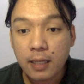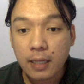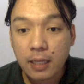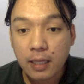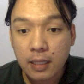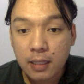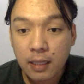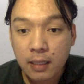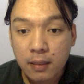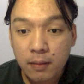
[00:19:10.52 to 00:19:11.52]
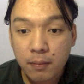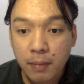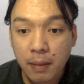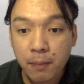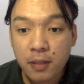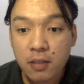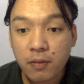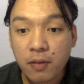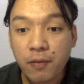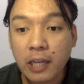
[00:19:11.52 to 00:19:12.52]
and members of
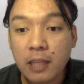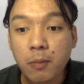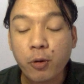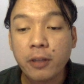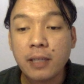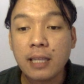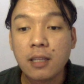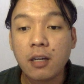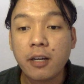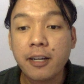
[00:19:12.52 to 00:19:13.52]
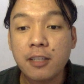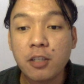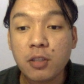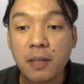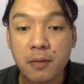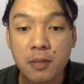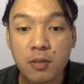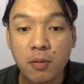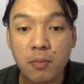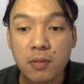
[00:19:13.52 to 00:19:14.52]
the phylum Chordata are
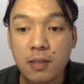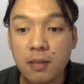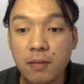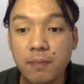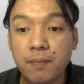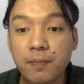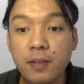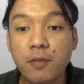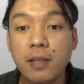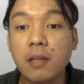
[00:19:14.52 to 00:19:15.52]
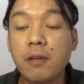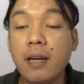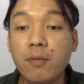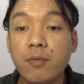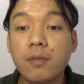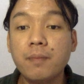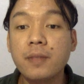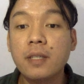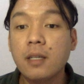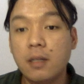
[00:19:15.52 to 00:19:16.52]
deuterostomes for letter F.
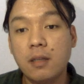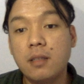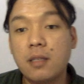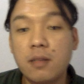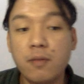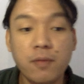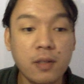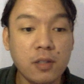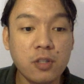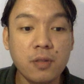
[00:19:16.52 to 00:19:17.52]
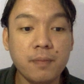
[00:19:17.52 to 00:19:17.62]
So this is a fish,